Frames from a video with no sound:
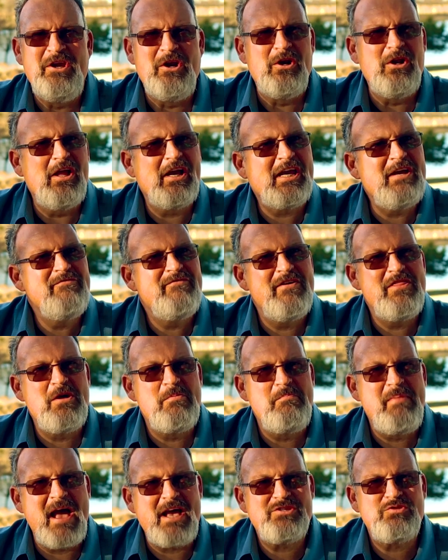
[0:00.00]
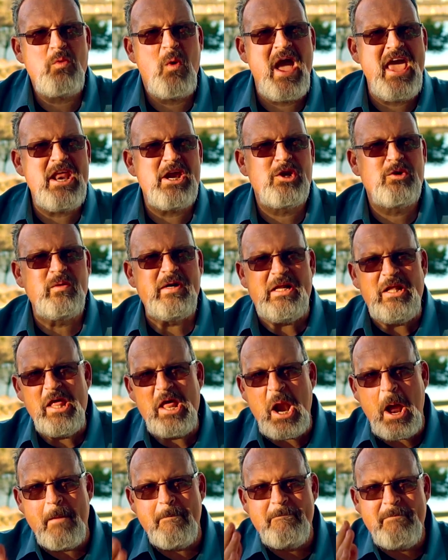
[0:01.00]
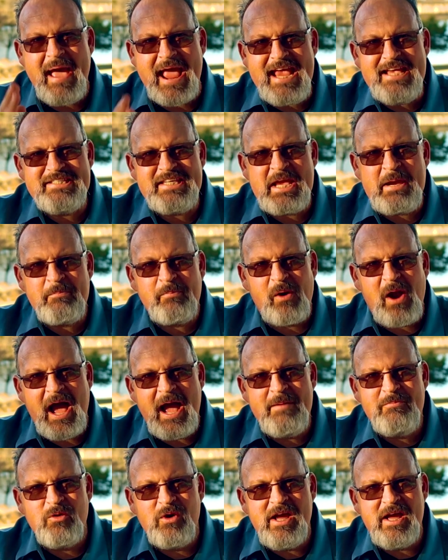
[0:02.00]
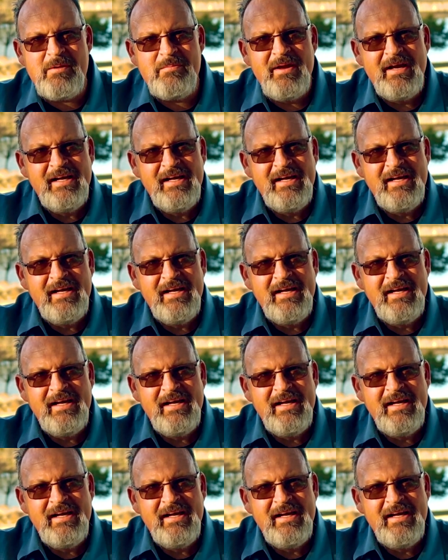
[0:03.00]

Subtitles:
You're looking for the best way to grill an amazing prime rib?